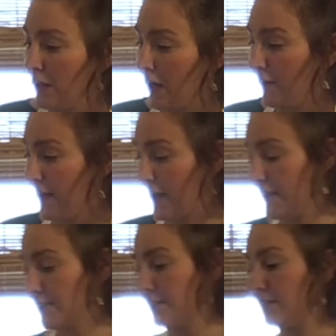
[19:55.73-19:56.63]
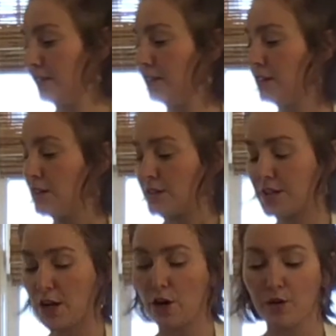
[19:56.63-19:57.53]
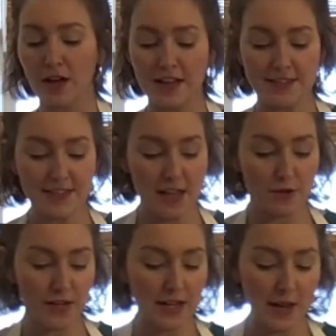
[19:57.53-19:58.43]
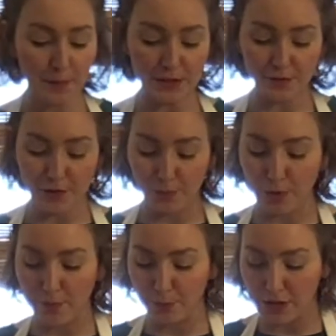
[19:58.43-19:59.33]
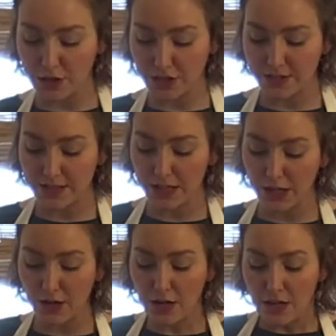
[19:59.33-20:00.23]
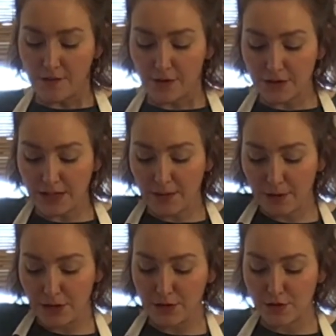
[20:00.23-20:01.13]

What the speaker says: All right, so celery, couple different preparations here. First thing I'm going to do